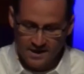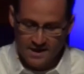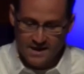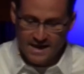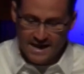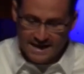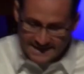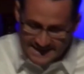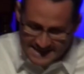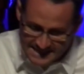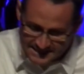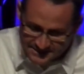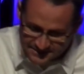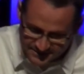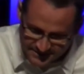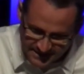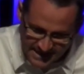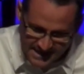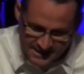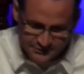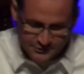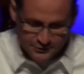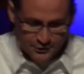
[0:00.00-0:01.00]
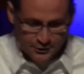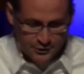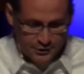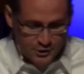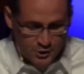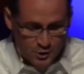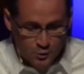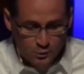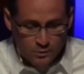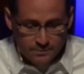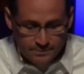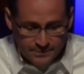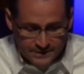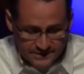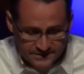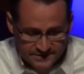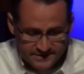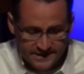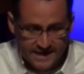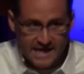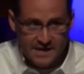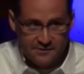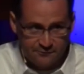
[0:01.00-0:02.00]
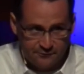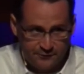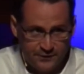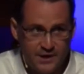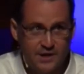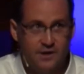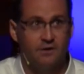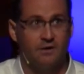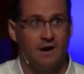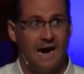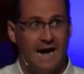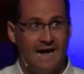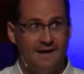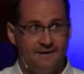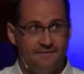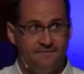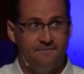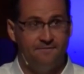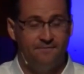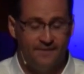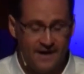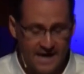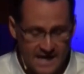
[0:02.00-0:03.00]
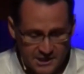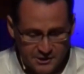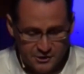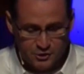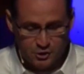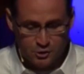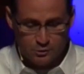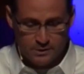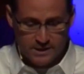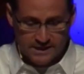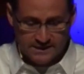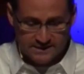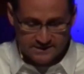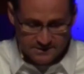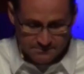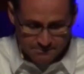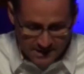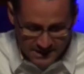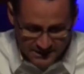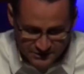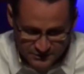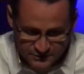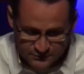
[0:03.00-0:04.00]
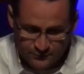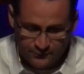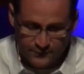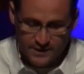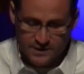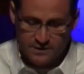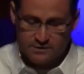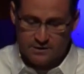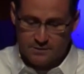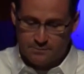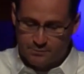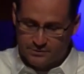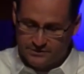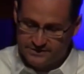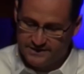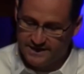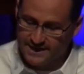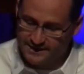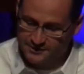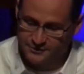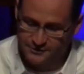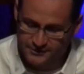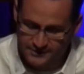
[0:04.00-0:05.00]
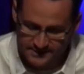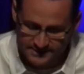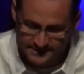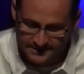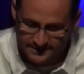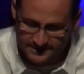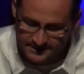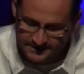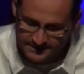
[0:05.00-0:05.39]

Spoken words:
And he's saying to her, "You will be safe here. I invite you into my sphere of protection."